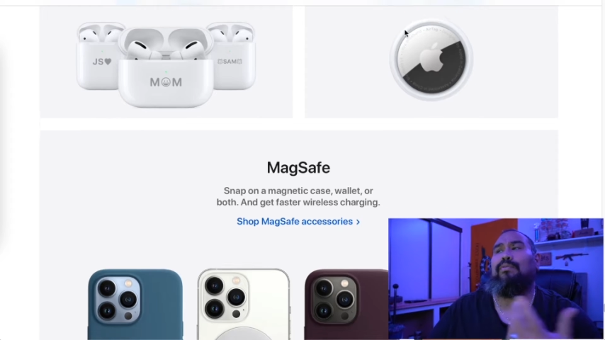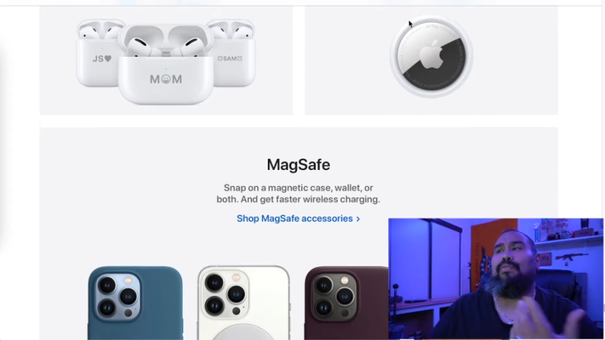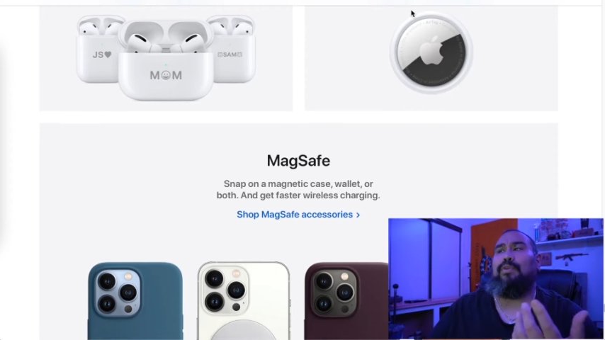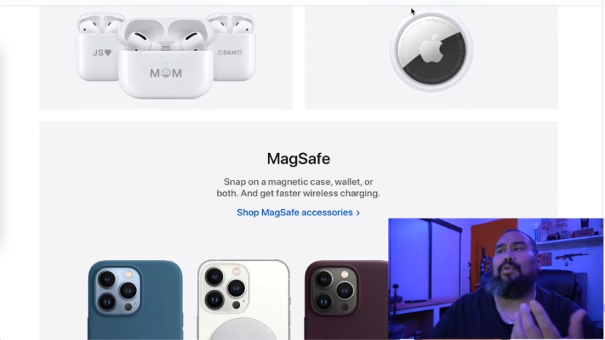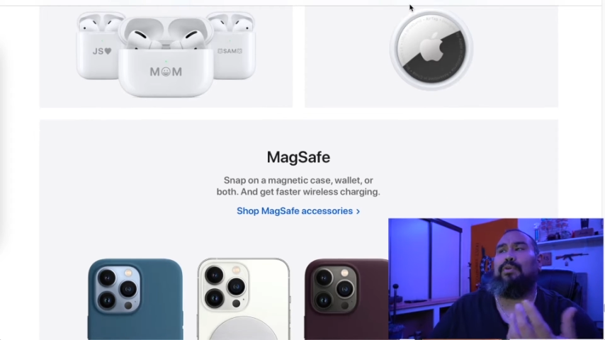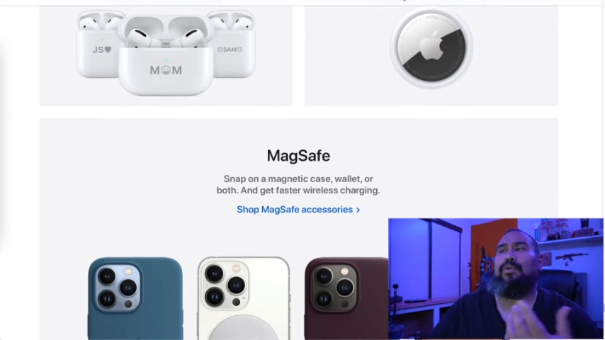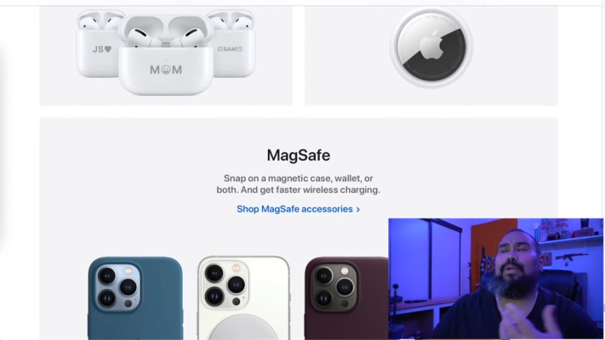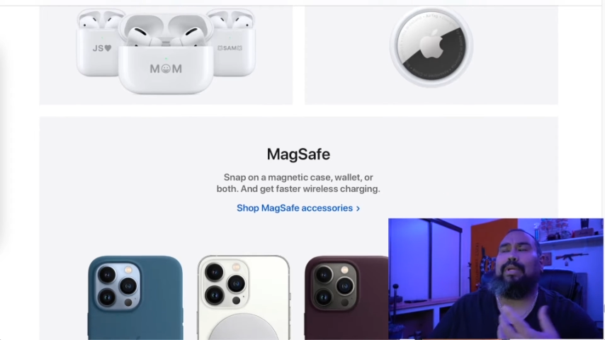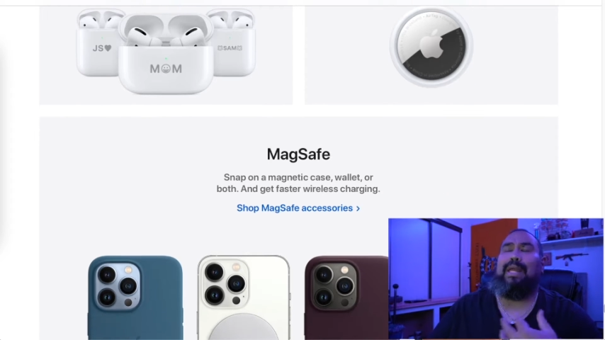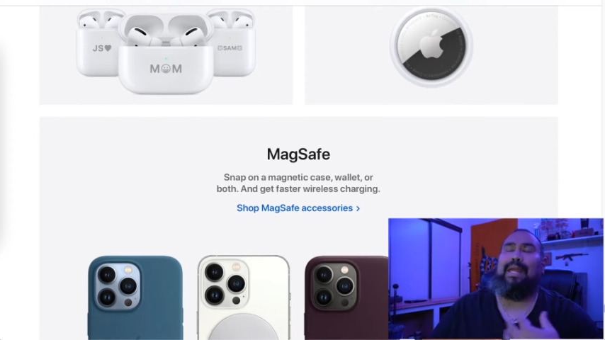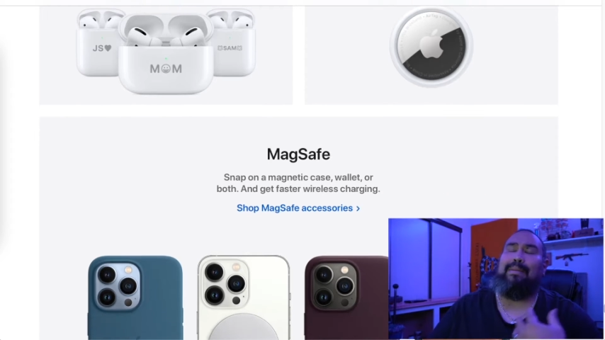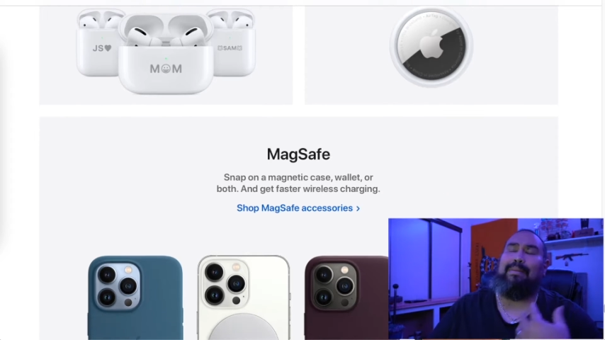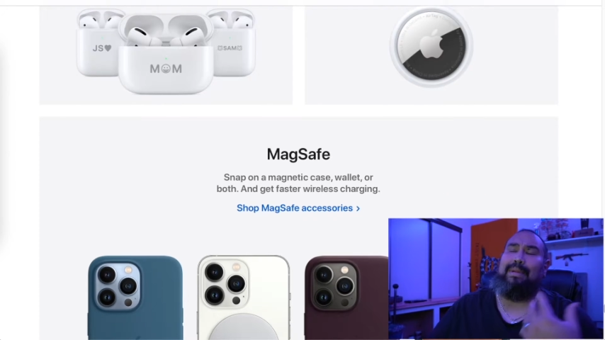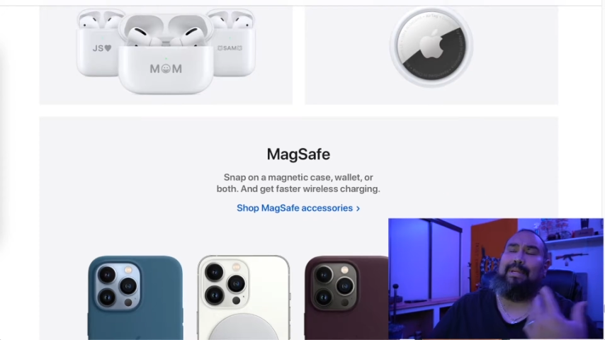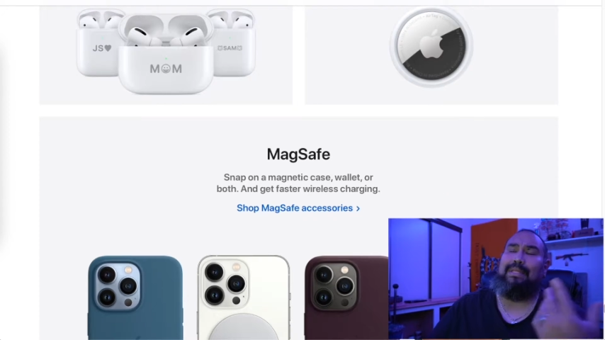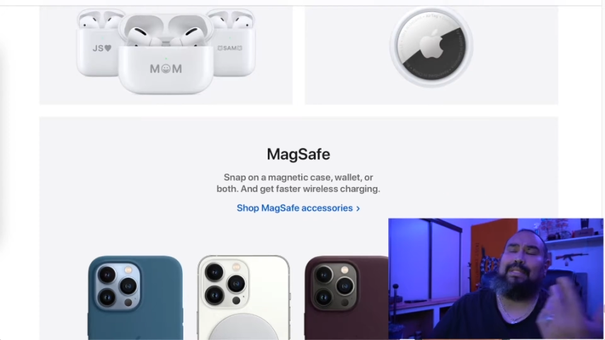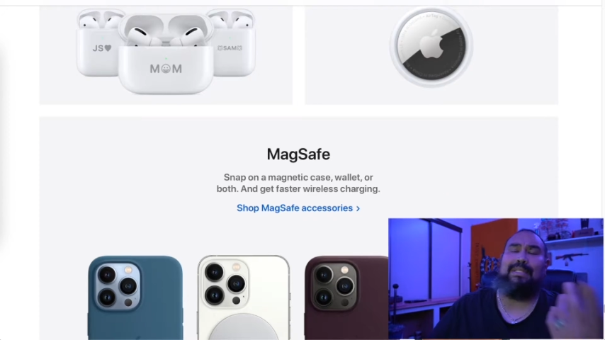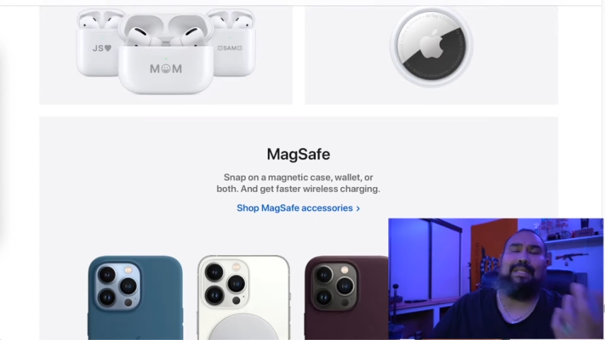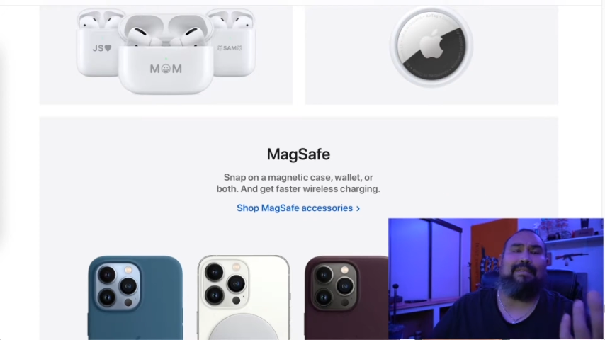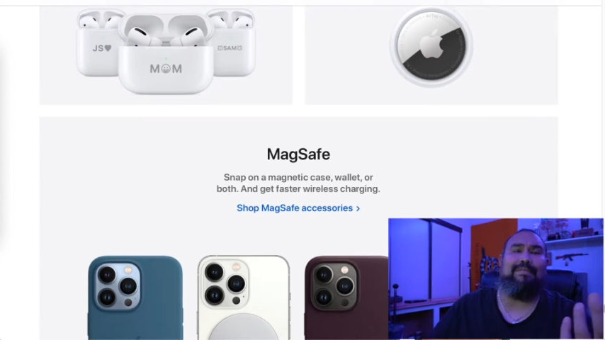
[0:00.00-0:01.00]
you're doing gaming
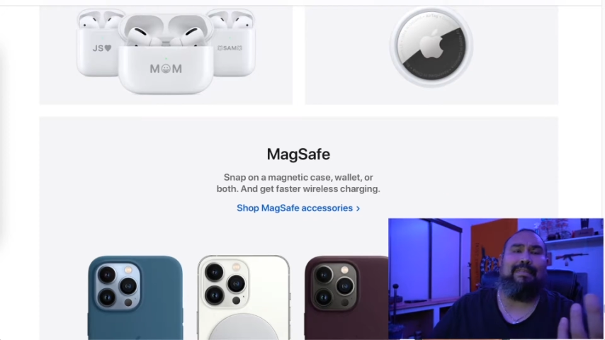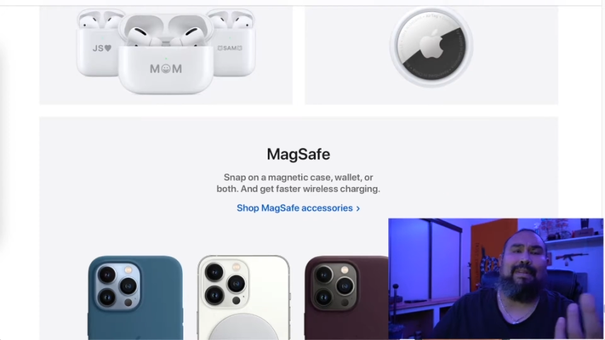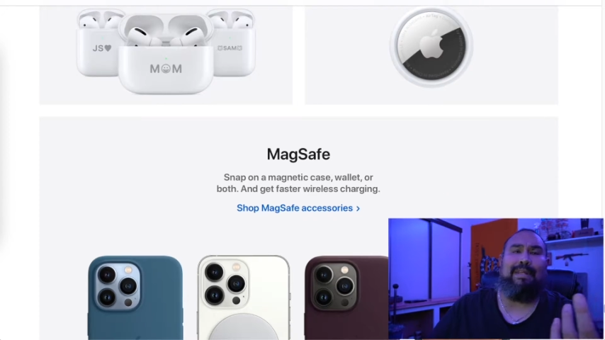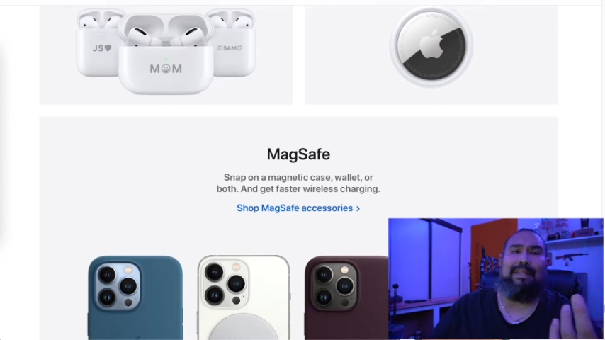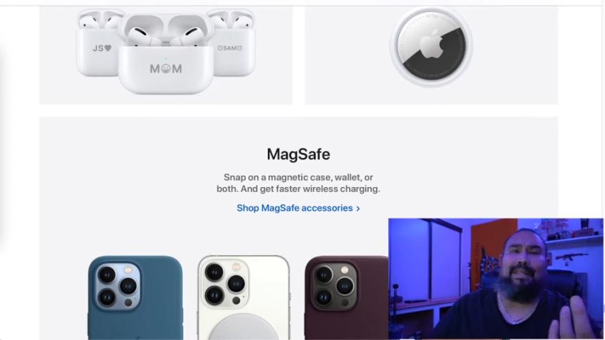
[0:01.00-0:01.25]
and stuff like